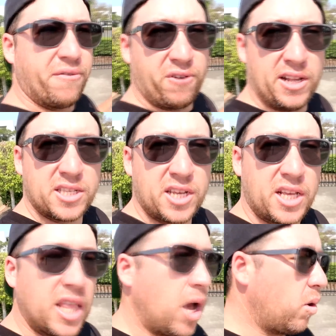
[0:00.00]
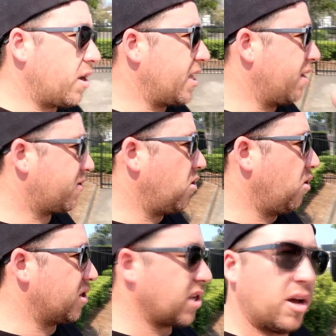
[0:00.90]
front sitting lower, and then of
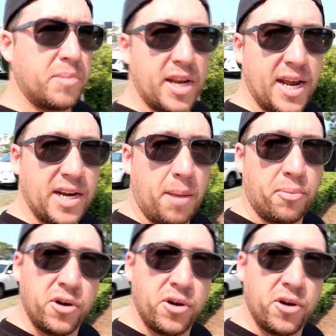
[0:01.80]
course I'm going to end up